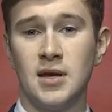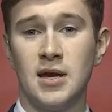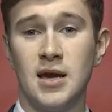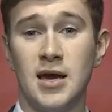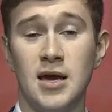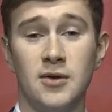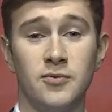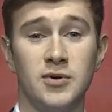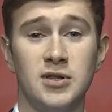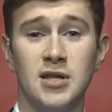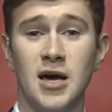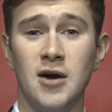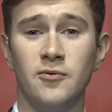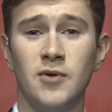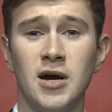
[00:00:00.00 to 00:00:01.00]
And with
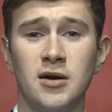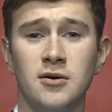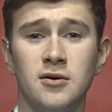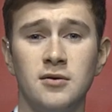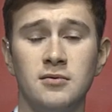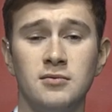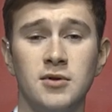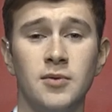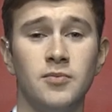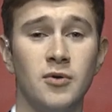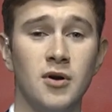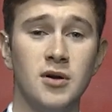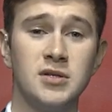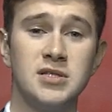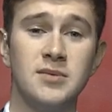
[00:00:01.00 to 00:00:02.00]
that record,
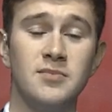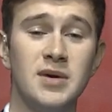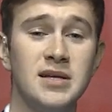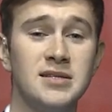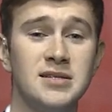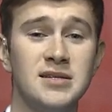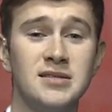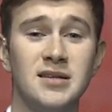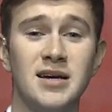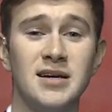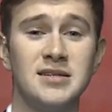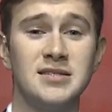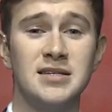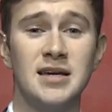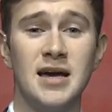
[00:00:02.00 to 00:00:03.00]
LeBron cements his
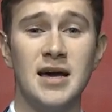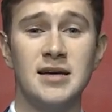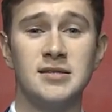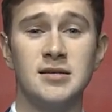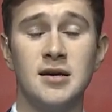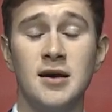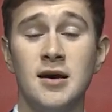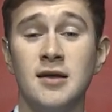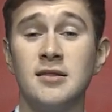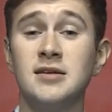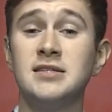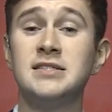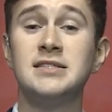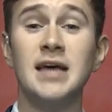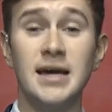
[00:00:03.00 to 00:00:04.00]
legacy as the
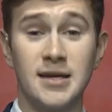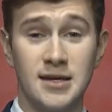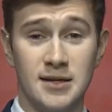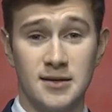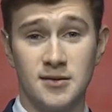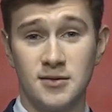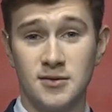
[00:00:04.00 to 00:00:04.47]
second